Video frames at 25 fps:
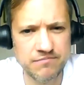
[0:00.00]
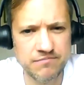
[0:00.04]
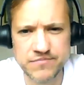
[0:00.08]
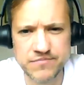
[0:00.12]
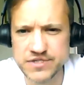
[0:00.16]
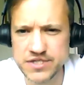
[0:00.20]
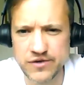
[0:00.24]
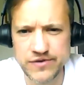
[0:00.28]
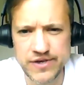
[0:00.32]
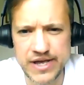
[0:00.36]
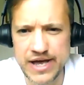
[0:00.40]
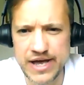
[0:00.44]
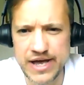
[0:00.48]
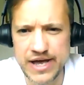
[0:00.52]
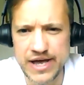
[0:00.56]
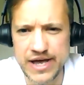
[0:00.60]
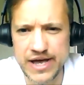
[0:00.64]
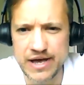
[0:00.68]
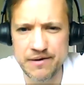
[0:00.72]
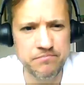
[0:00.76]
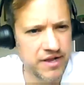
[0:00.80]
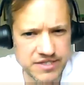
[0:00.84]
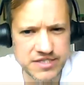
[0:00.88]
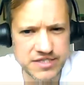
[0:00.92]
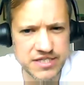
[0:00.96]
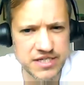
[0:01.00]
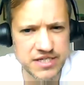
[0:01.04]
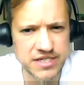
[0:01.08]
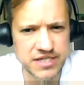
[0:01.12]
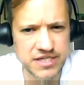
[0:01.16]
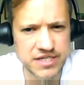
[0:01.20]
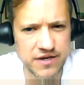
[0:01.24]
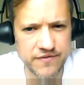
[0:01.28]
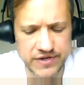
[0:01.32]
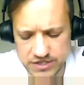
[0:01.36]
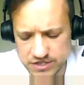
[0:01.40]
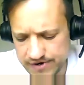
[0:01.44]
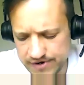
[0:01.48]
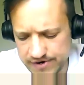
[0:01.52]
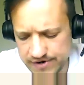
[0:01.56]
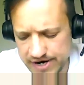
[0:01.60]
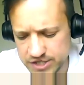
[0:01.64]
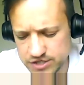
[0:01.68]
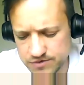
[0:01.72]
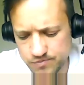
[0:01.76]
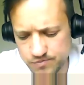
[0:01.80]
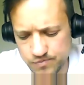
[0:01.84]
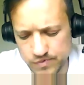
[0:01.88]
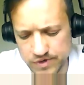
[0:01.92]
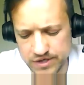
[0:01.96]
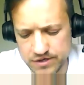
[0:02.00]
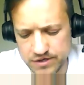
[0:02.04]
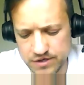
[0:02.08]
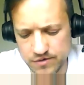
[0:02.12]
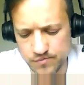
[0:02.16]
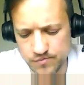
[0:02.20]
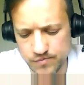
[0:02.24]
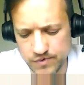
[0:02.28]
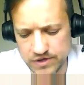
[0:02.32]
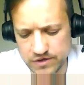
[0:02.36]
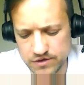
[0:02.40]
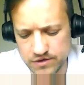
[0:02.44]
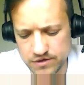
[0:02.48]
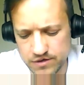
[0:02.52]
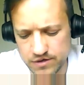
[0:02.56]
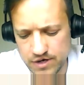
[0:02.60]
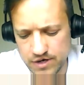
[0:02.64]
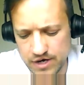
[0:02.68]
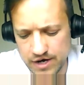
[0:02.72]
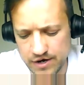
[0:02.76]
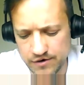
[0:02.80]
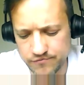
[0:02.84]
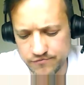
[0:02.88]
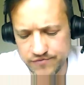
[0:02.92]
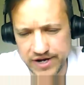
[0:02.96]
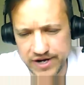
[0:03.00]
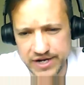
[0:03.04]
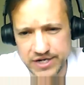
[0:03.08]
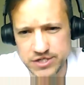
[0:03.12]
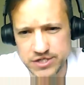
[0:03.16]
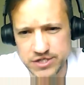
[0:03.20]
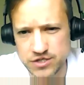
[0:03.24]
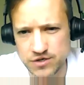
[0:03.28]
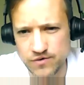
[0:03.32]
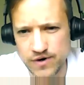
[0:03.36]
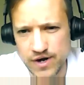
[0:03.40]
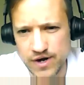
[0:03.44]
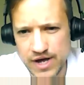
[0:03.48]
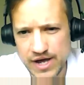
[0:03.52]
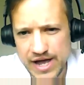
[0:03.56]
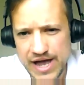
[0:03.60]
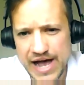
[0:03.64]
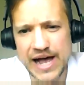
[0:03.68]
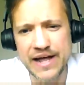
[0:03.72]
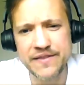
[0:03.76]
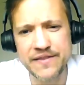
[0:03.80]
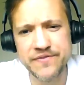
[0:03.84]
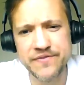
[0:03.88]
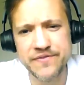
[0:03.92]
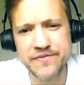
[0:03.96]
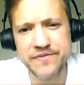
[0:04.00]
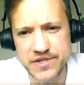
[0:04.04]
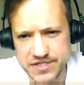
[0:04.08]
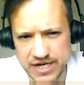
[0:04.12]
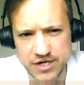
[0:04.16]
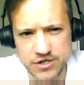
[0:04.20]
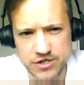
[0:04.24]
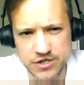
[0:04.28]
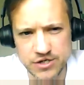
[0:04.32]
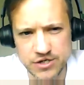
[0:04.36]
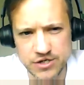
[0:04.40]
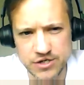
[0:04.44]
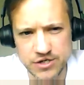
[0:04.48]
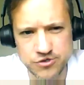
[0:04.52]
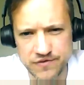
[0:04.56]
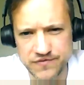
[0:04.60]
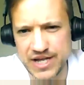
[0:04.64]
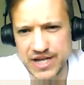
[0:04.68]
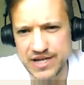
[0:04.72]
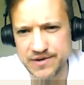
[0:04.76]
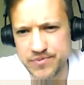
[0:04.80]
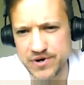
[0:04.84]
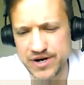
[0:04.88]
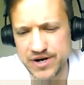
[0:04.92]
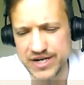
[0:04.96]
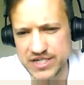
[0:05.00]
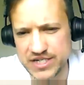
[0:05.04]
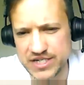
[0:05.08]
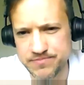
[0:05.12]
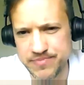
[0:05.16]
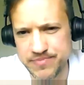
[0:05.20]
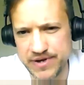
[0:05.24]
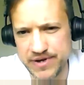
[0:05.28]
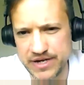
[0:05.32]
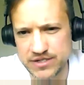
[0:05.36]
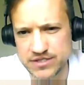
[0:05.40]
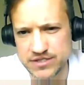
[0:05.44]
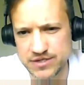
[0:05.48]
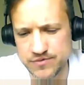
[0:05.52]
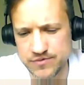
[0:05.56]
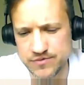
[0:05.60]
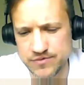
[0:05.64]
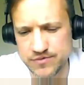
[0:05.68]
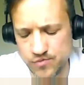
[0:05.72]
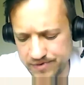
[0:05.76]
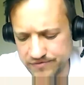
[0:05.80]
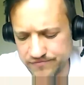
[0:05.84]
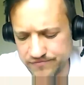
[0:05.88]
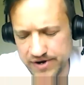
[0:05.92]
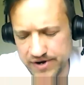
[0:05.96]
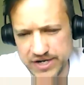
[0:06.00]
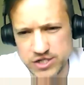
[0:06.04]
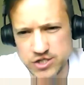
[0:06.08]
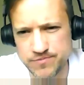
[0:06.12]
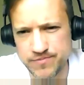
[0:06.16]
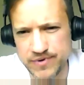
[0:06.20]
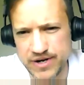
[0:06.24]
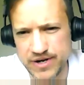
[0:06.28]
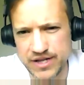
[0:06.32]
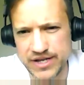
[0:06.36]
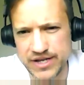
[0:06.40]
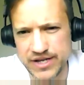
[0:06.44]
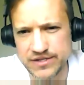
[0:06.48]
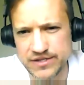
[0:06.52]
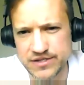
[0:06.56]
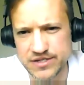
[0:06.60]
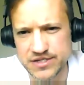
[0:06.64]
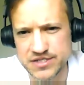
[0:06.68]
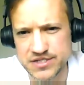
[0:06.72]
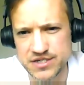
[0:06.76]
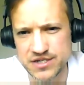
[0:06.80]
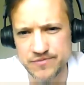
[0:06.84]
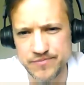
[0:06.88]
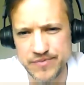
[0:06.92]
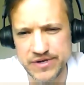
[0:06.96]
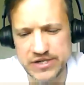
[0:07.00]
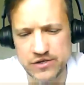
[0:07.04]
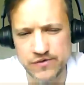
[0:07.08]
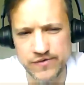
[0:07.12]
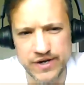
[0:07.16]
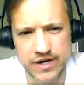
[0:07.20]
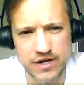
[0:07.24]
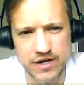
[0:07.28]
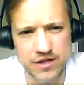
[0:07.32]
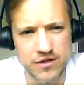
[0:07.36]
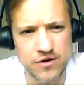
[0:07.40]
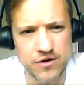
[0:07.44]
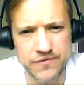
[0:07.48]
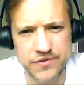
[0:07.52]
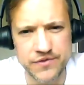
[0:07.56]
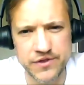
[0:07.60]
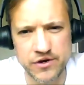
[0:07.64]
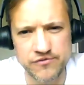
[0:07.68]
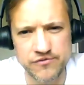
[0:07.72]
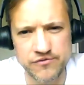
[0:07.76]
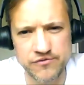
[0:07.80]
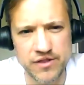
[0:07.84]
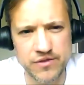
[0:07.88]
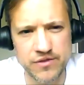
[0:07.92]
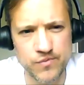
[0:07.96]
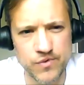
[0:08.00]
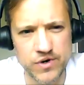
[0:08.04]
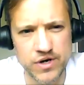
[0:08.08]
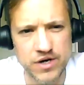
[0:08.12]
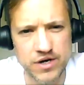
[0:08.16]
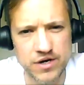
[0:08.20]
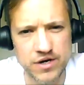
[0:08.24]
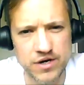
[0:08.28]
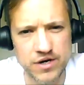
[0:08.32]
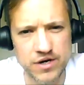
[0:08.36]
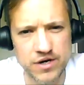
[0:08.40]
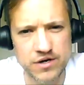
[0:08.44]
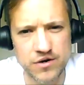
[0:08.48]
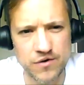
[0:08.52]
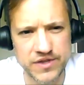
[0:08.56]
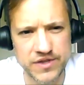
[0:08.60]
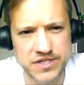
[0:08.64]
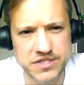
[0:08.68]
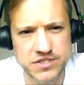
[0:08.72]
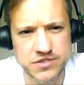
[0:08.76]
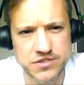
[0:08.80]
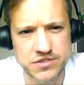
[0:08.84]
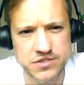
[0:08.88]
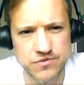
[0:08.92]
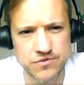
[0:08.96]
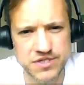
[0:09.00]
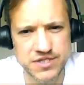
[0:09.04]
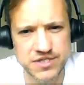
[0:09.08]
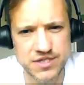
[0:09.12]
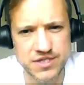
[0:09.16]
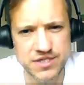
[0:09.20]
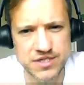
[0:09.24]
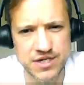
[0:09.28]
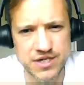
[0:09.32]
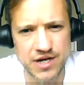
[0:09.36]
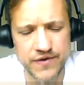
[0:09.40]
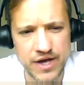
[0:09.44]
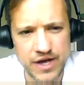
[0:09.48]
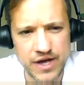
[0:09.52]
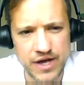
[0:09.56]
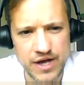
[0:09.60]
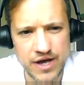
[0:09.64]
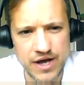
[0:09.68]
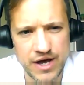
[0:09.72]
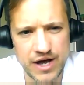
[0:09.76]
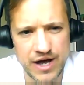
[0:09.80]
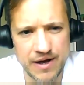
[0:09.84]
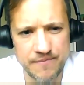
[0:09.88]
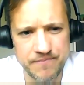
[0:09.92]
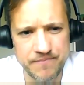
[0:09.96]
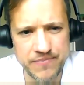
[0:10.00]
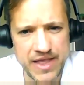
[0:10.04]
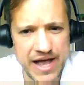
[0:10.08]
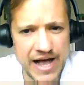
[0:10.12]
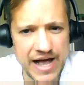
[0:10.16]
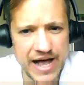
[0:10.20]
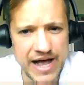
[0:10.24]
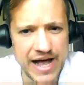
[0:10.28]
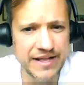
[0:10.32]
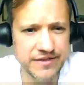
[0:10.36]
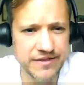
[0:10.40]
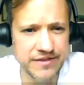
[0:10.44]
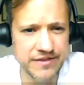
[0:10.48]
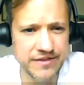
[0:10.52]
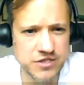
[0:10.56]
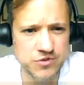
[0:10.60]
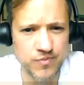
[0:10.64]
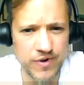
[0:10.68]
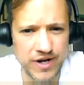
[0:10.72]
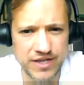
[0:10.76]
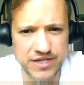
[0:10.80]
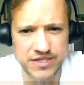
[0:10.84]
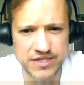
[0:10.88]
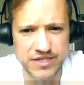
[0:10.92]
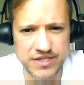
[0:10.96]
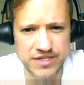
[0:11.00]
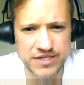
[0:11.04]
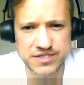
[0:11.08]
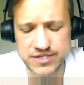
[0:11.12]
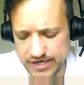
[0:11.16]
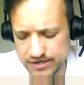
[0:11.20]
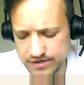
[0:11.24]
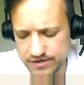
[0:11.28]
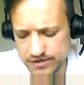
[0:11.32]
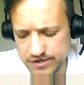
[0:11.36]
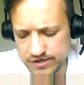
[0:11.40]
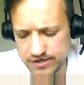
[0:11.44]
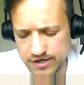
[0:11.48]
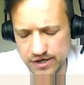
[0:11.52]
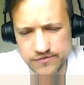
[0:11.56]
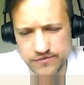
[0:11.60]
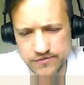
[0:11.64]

So yeah, plenty of interaction with Rachel and the Secretary of State, but I expect it will be Rachel McLean that's going to be doing a lot of the grunt work on this sort of stuff, and as well as the